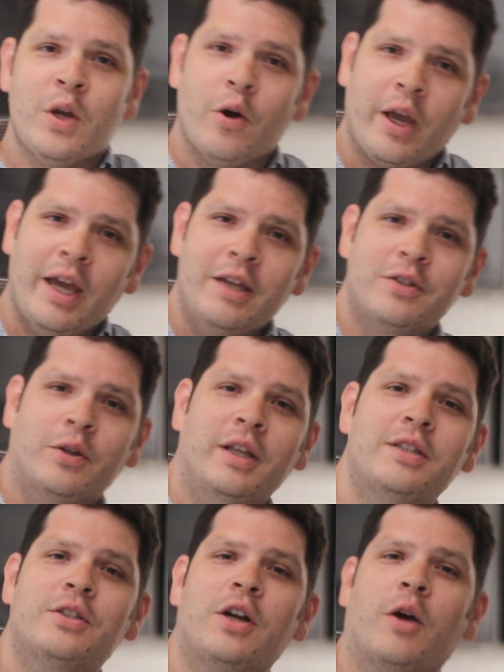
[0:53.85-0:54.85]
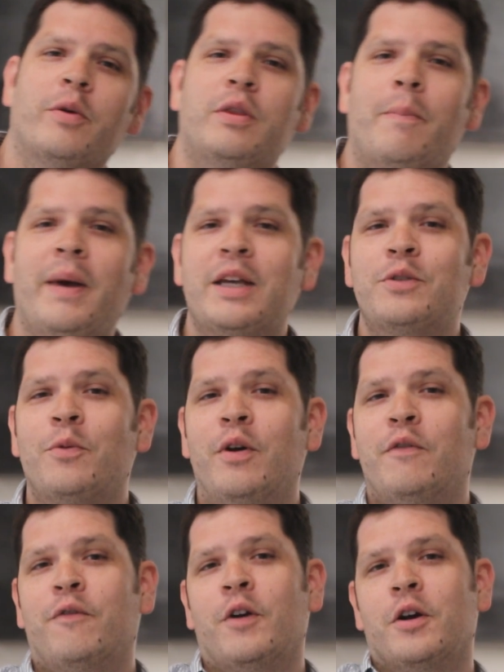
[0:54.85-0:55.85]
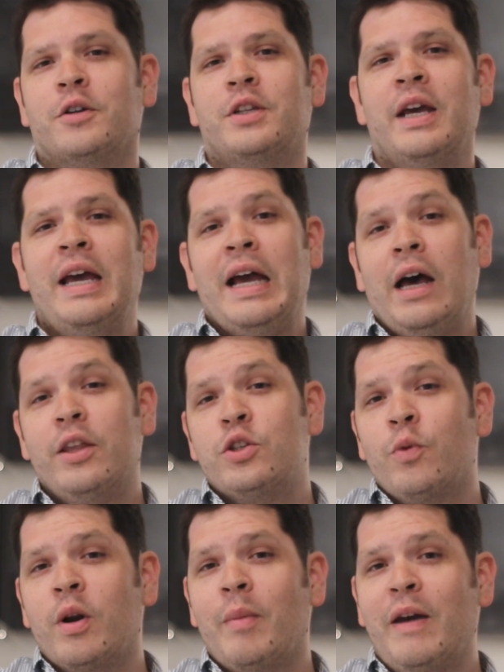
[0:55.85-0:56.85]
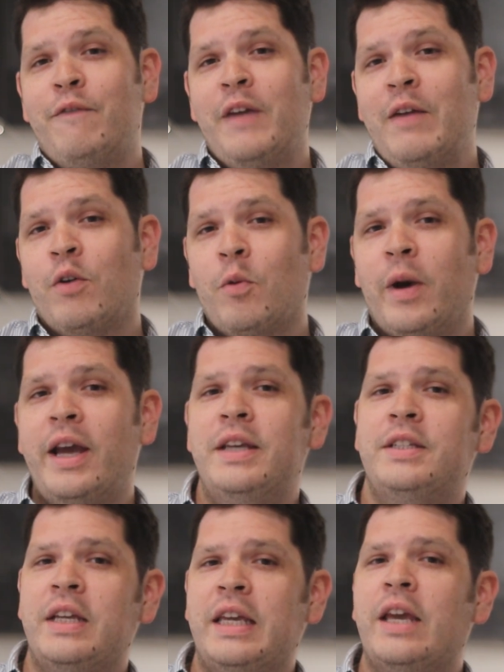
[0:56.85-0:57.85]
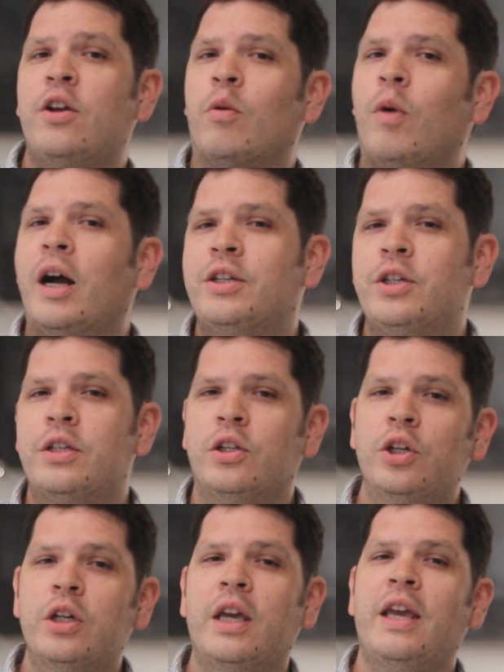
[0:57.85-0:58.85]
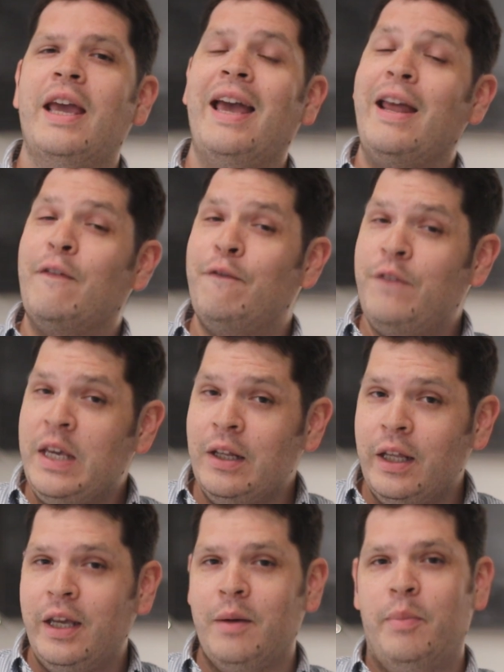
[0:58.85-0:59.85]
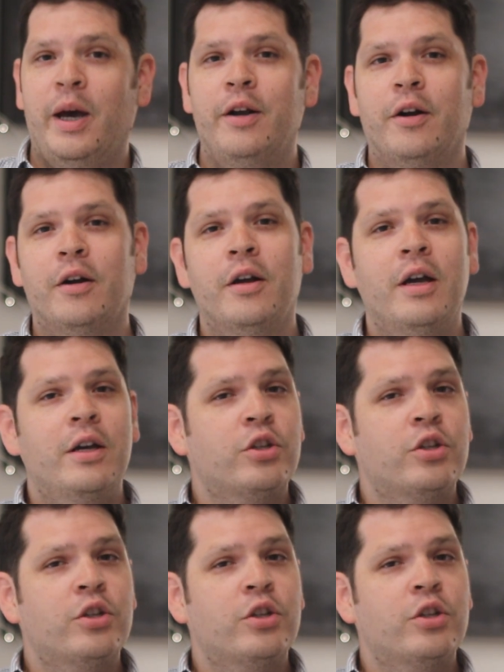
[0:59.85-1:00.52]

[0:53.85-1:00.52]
Okay, so let's start with the best one first. Now, this is one of my favorite ways to get your watches looking and feeling better.